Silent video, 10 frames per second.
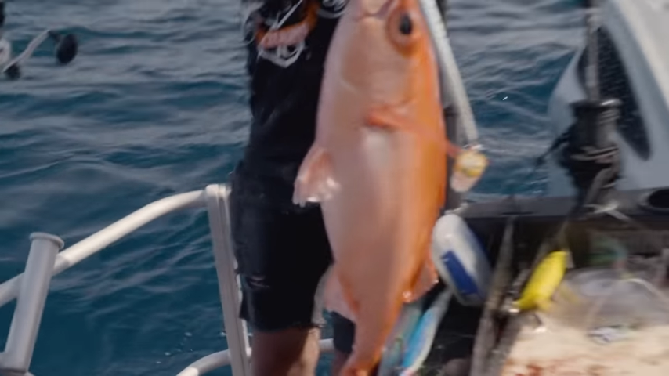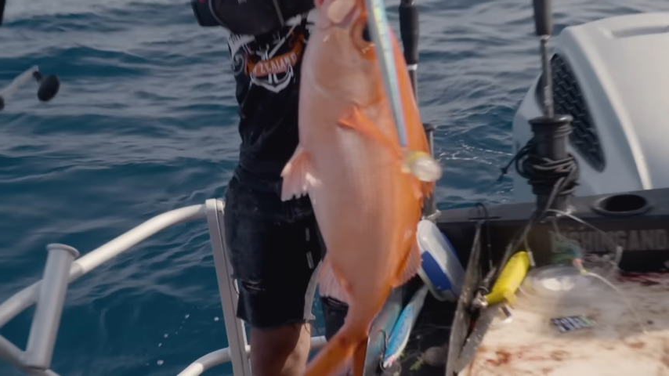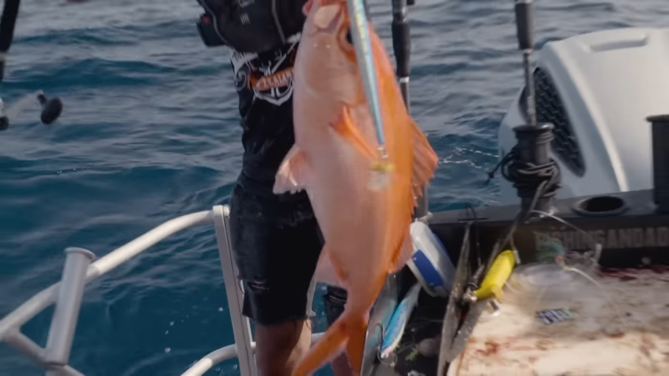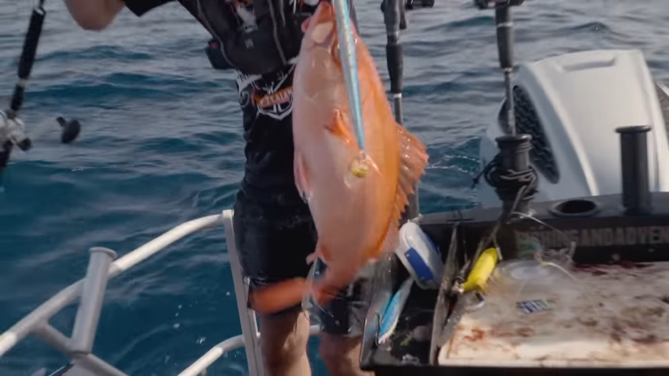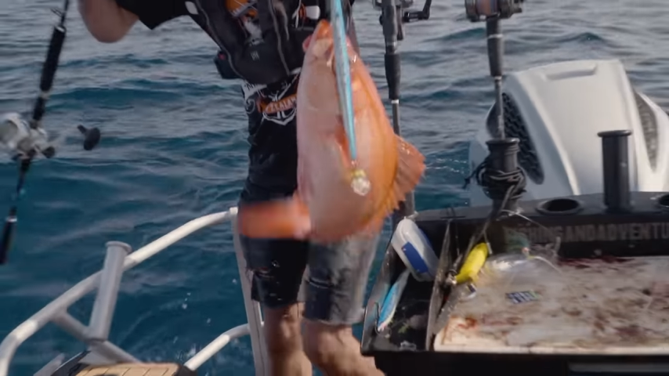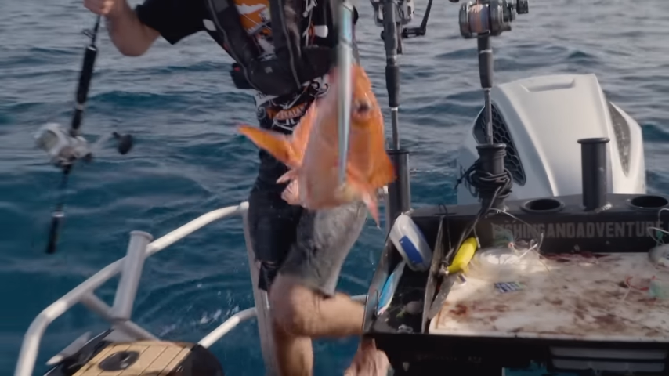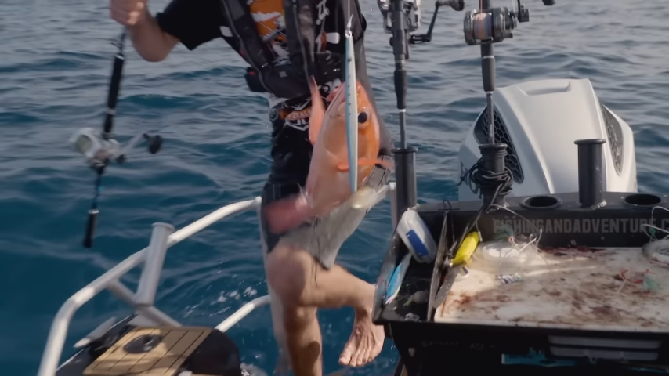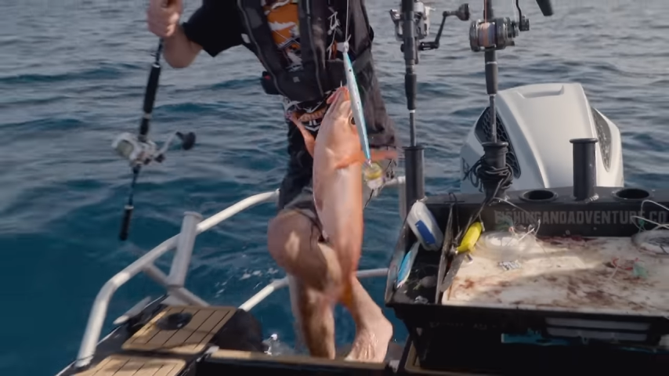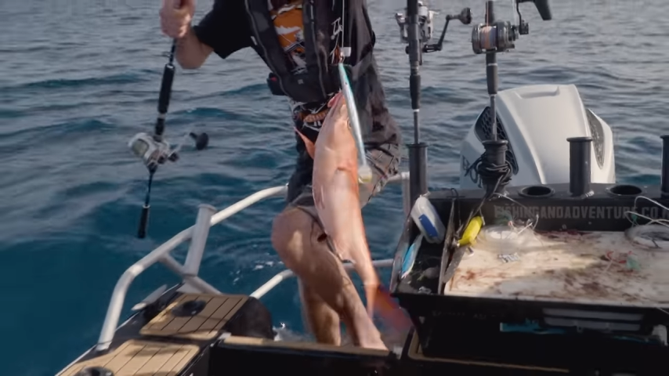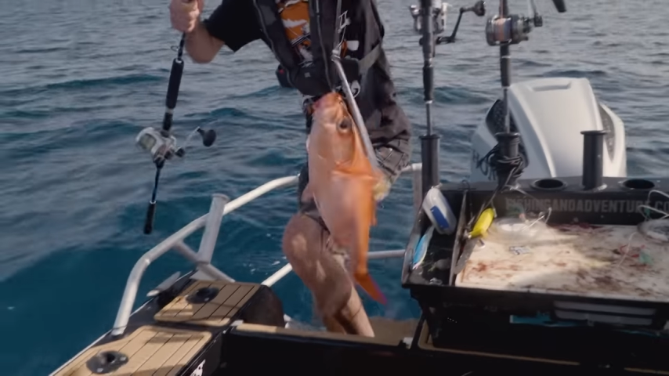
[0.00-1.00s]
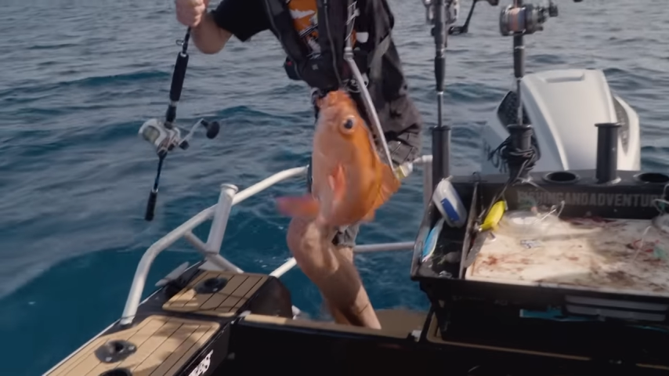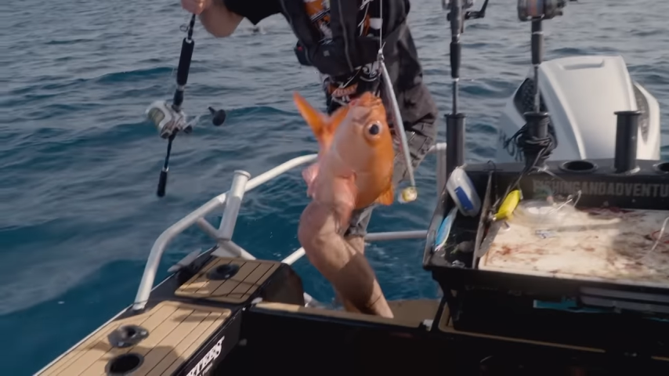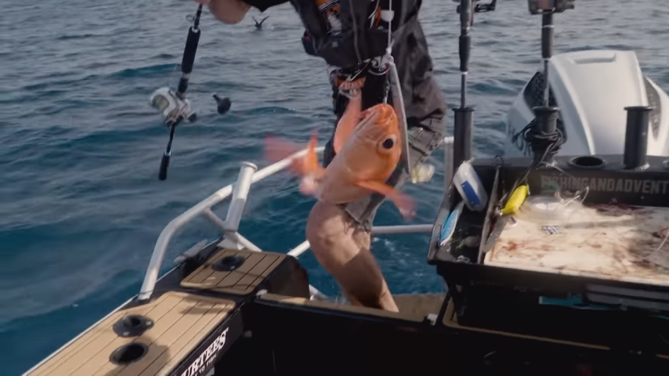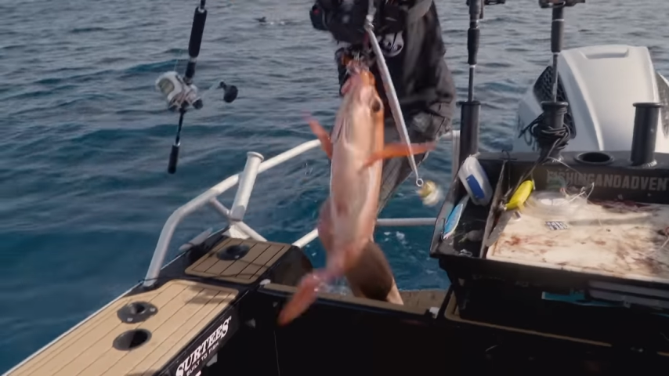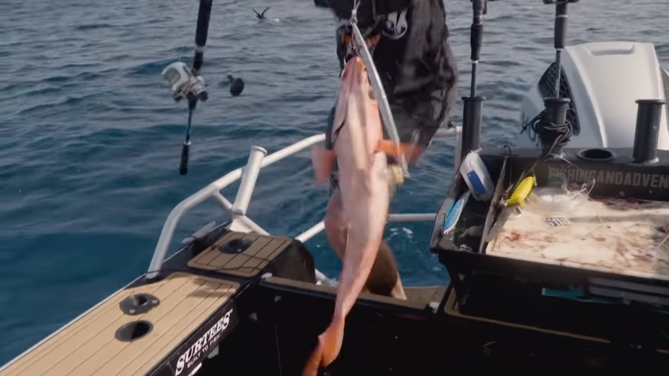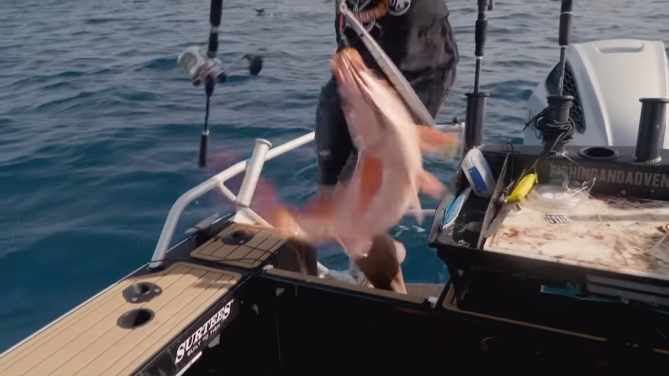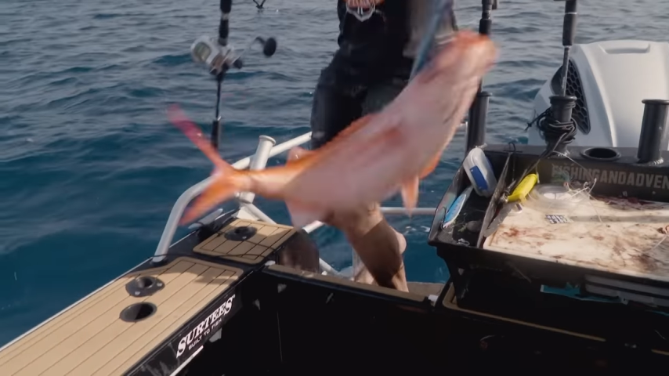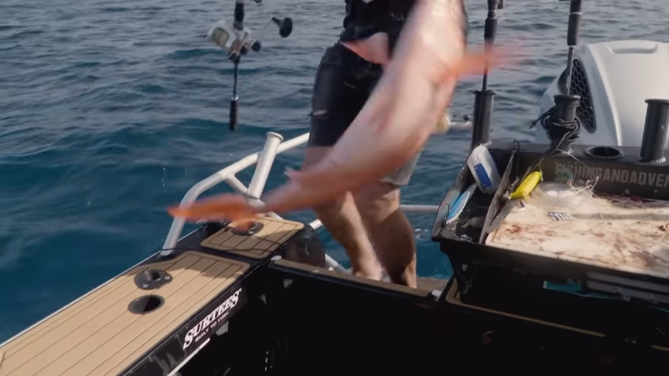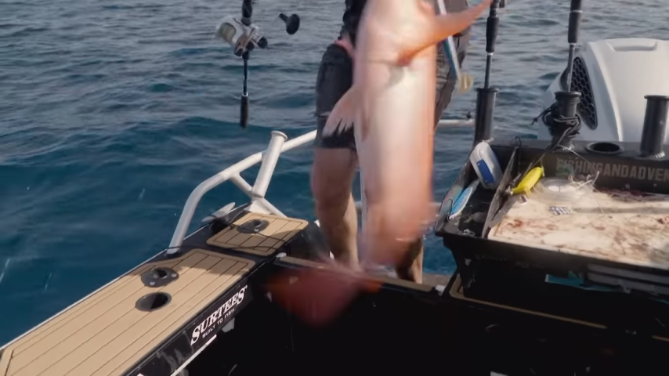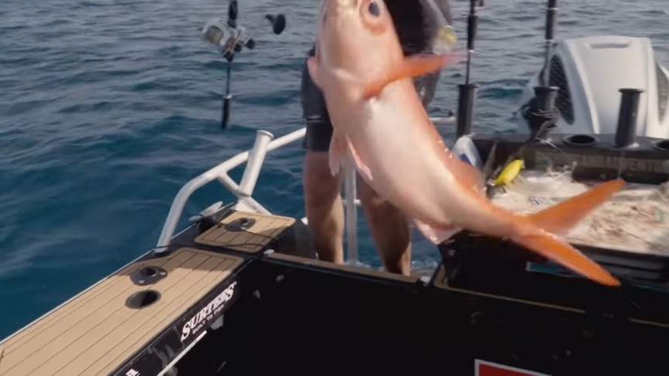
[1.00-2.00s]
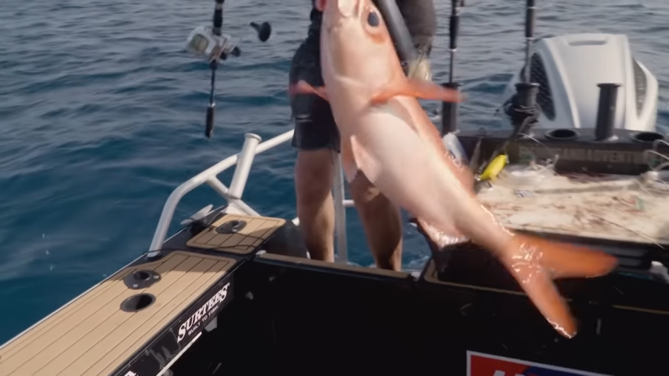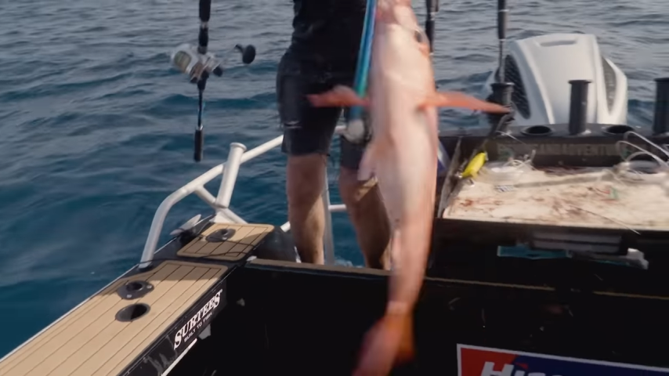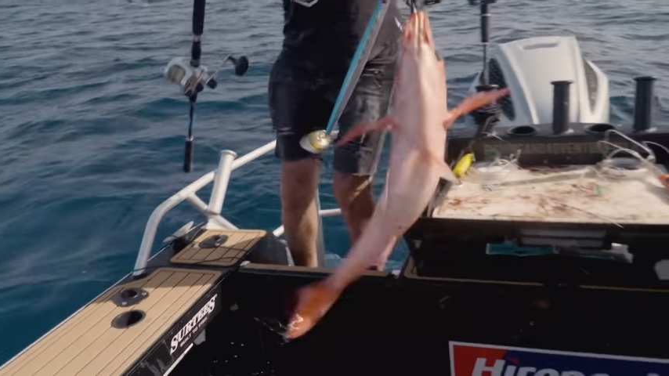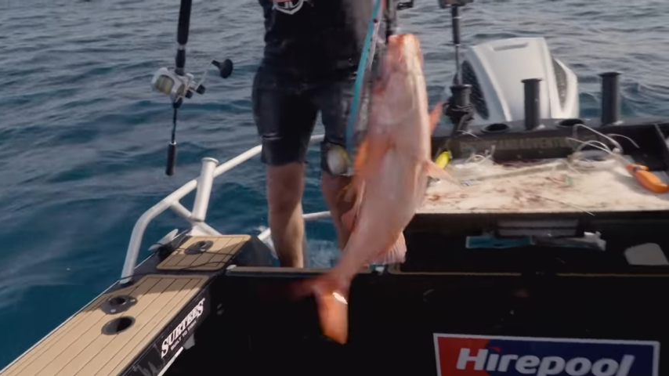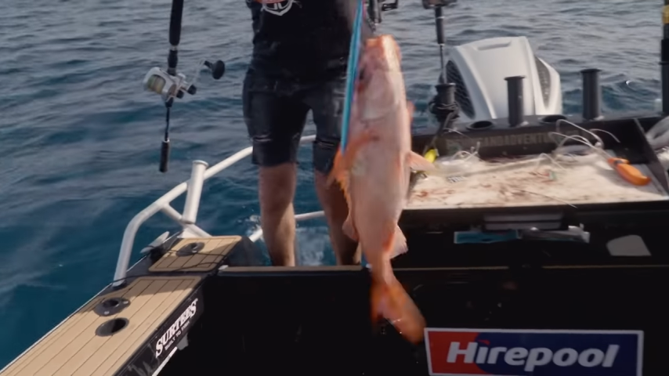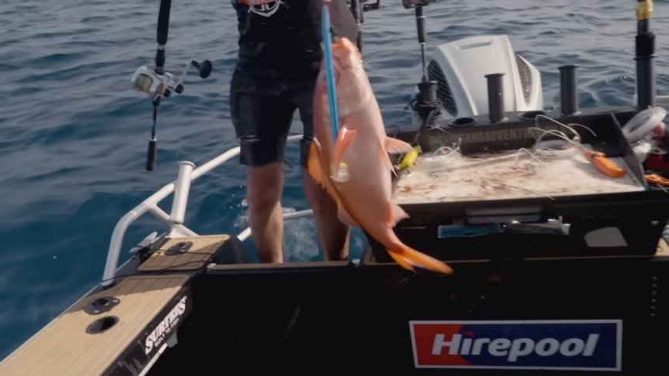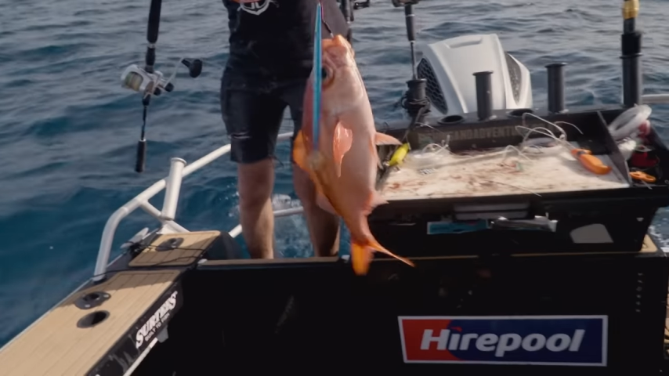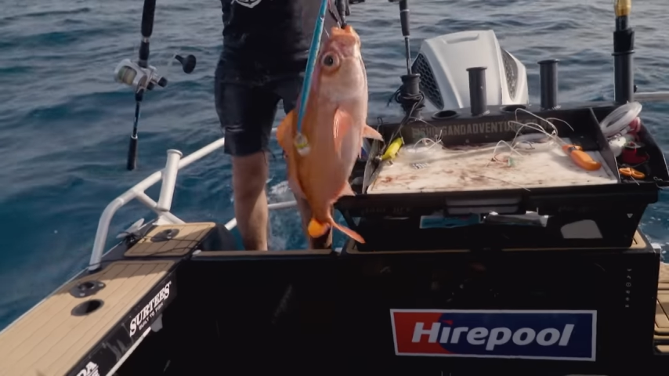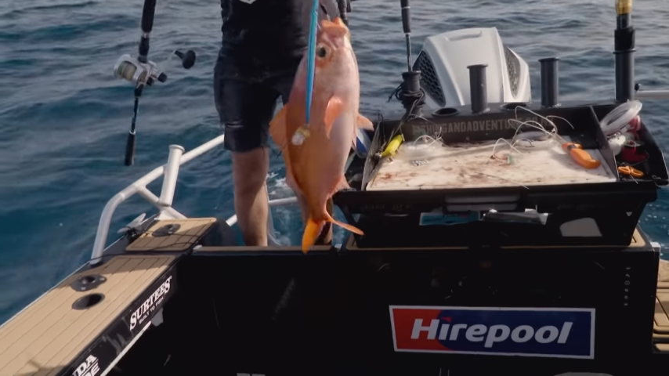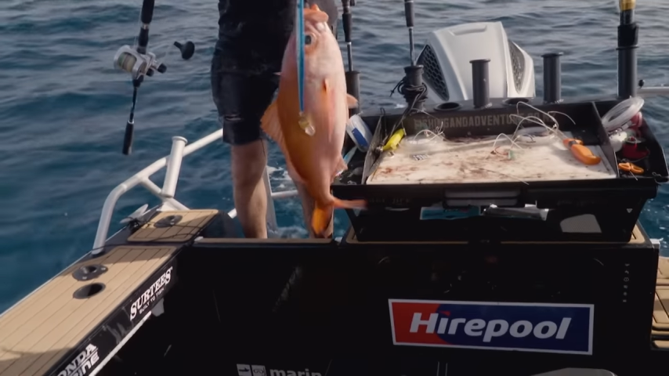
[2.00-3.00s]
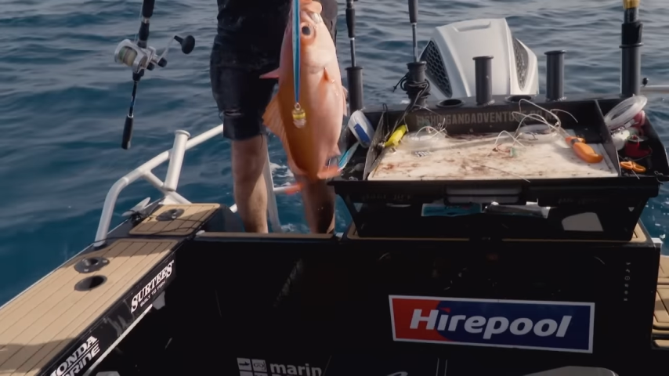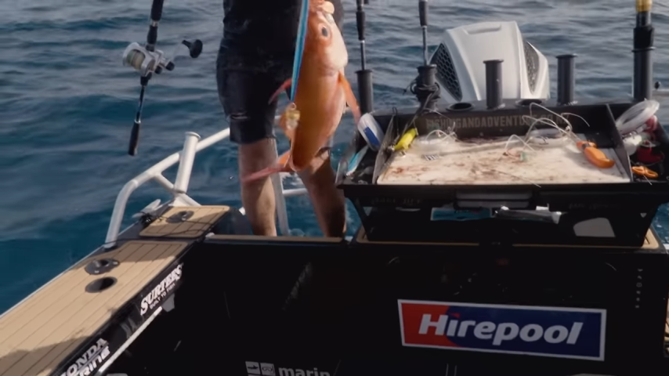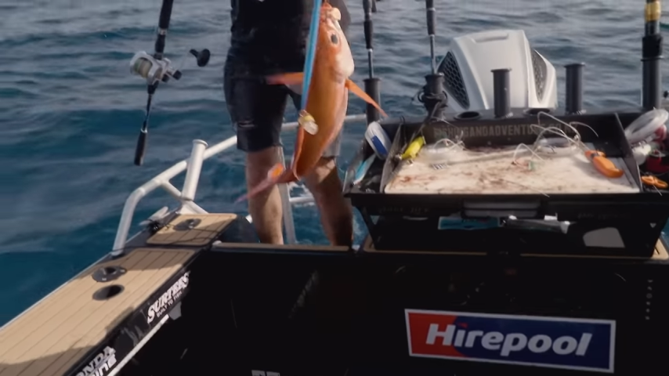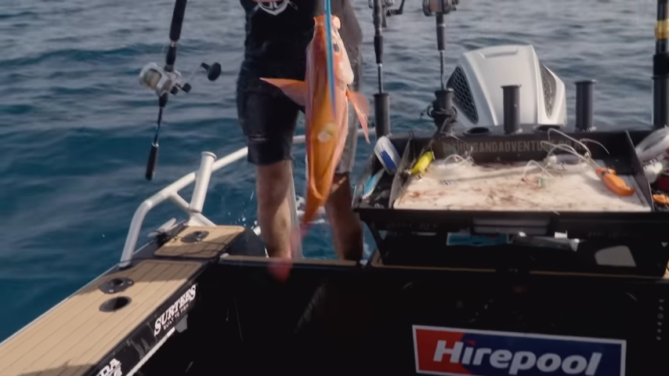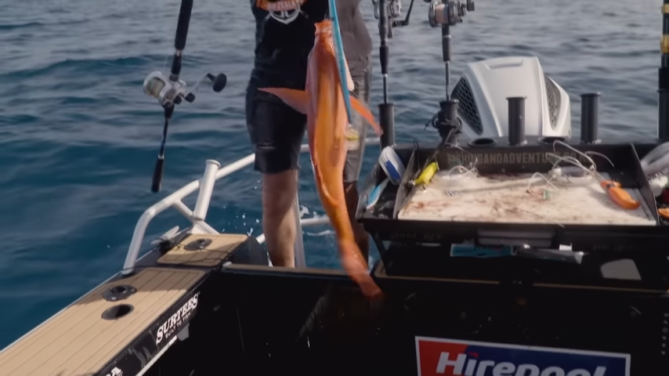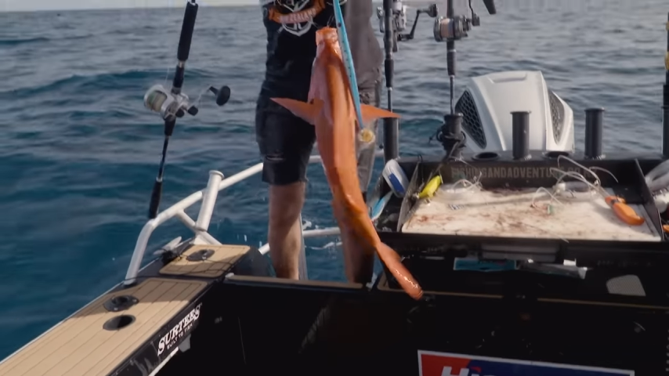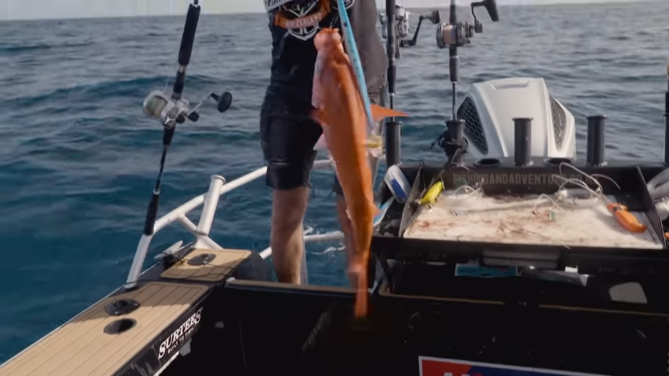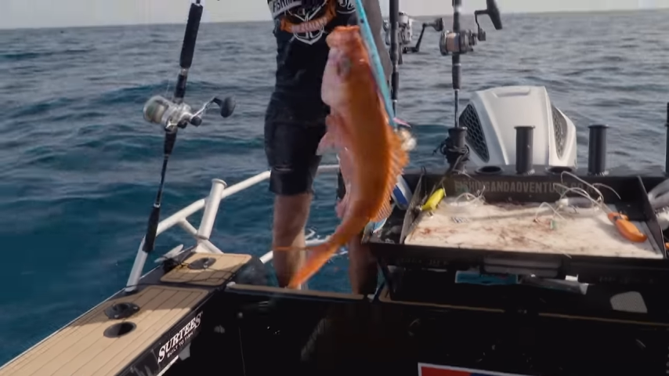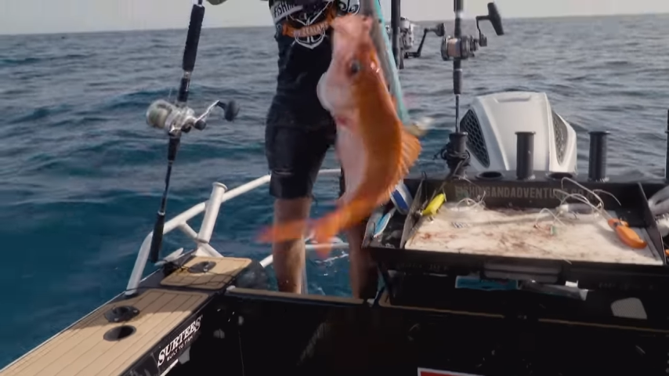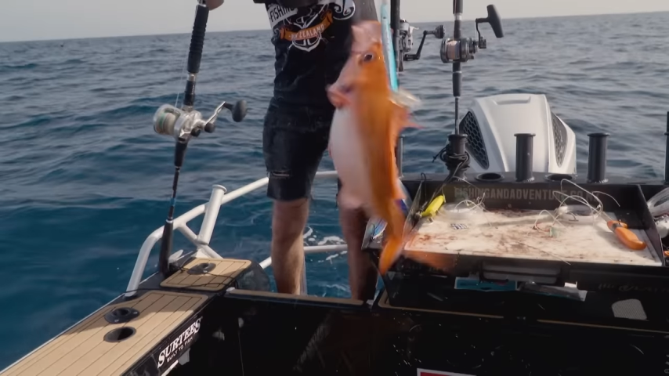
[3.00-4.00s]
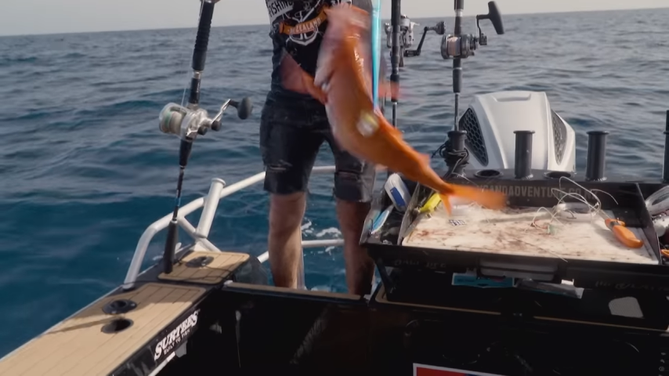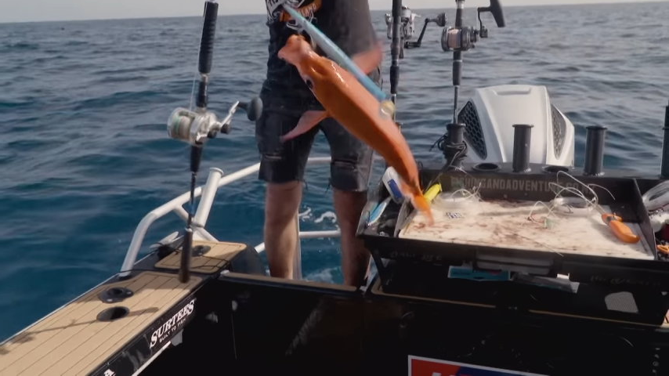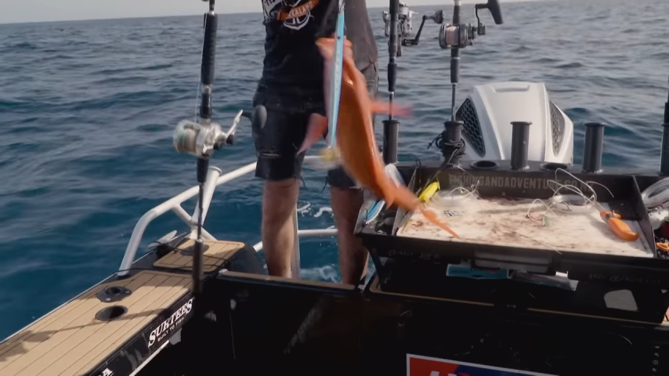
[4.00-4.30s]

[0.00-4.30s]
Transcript: No face is visible, so there are no lips to read.